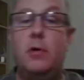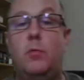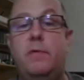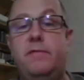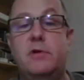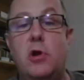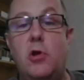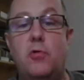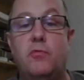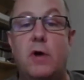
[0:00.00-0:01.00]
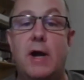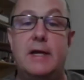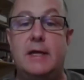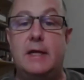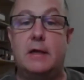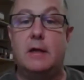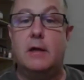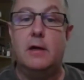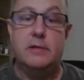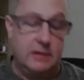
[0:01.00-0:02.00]
with no writing
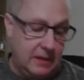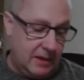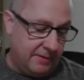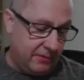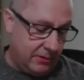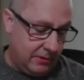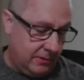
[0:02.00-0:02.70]
on the cover.